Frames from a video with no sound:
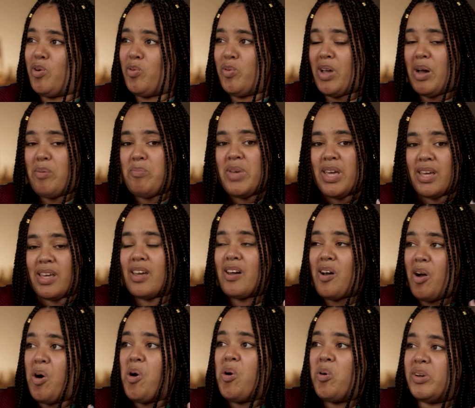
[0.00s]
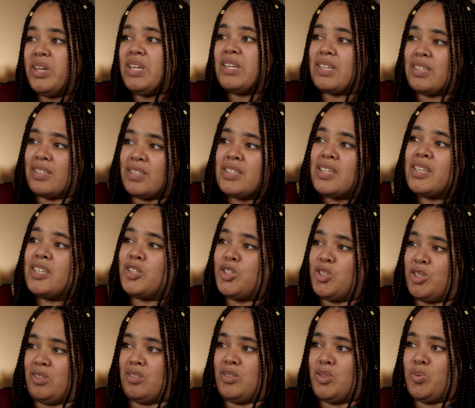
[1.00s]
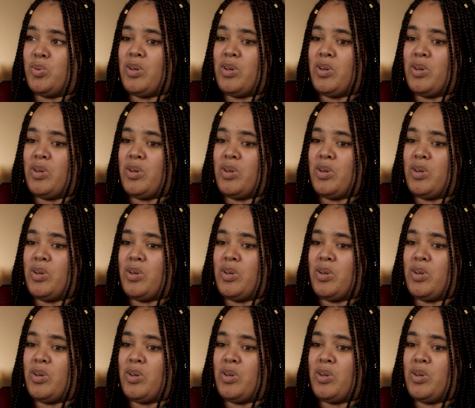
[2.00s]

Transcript: We are making our own incantations.